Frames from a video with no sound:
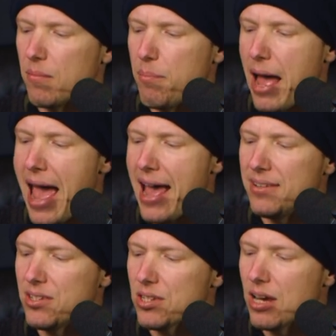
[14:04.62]

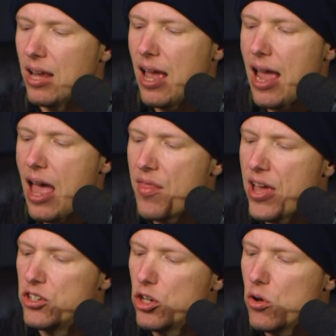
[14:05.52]
pads, and
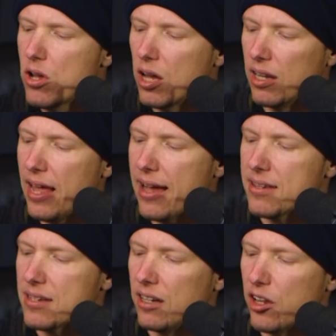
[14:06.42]
they do
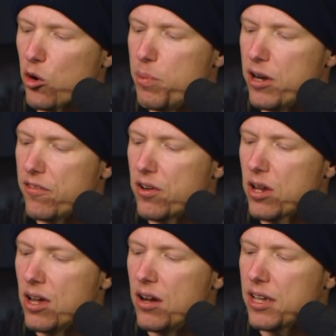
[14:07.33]
collect a little bit of
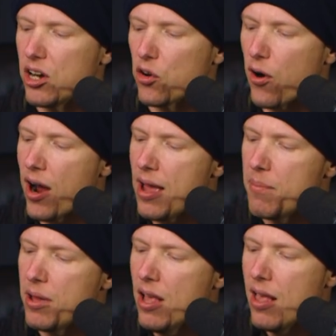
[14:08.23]
gunk and
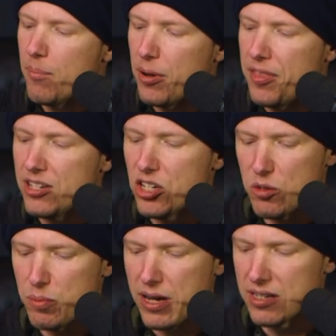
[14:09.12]
grime, but that's
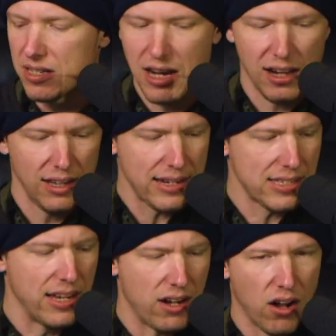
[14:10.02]
just because it's
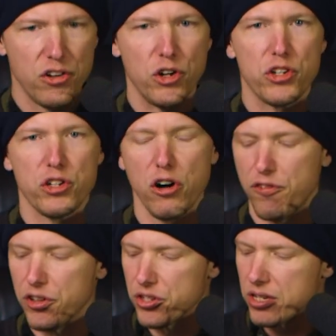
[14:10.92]
collecting it on your
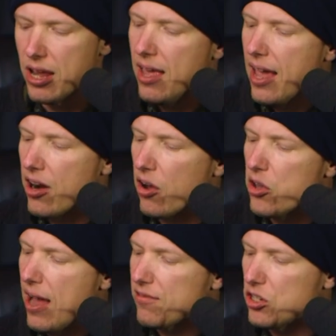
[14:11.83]
surface. And all
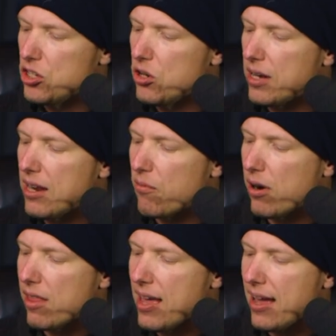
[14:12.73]
you have to do to get
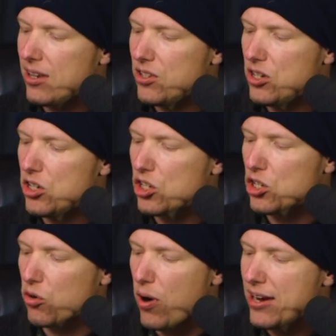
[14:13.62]
rid of that is you
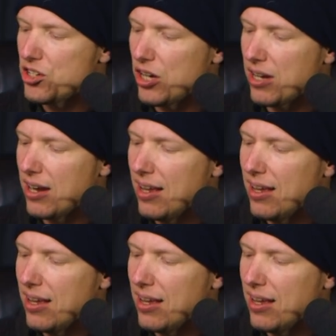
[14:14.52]
just scratch it